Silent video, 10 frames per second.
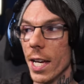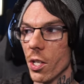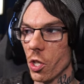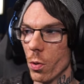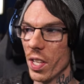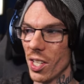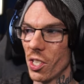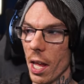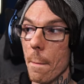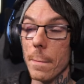So, this,
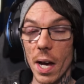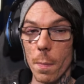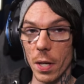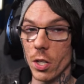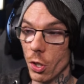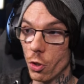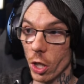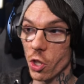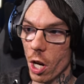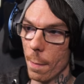in my opinion,
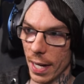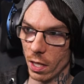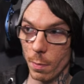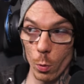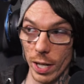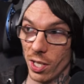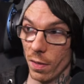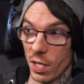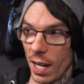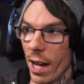does not make them a waste
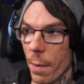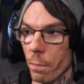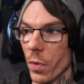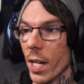of time.